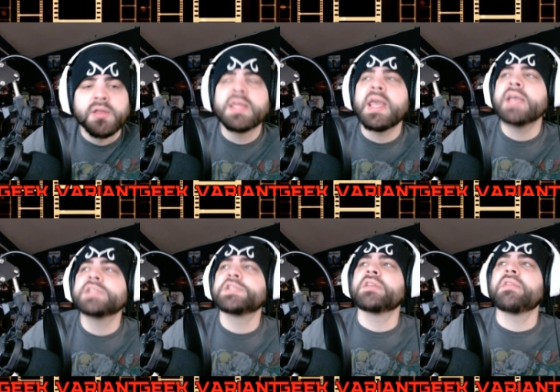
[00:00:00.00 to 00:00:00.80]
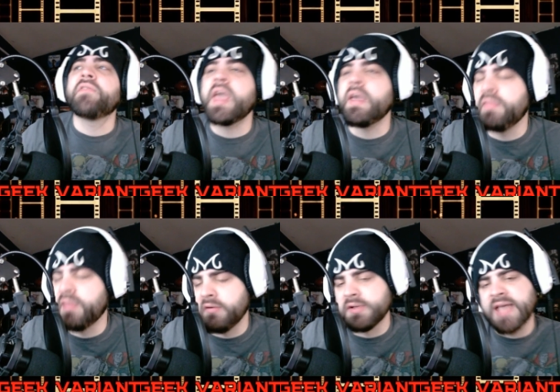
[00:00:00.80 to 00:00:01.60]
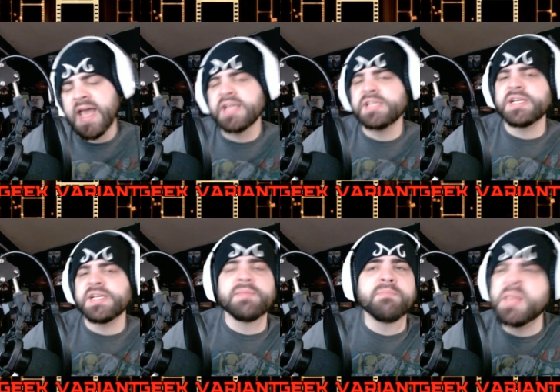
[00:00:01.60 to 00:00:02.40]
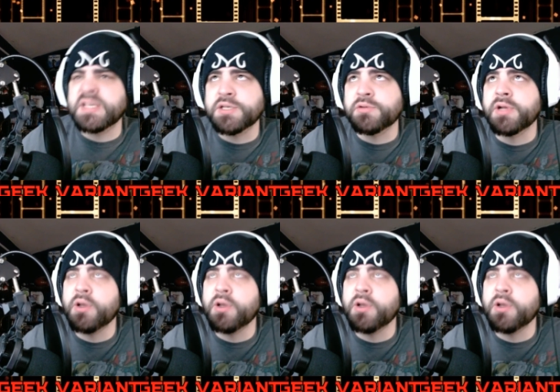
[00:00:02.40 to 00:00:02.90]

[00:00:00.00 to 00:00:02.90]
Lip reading: gauging the fan theories, gauging the mystery,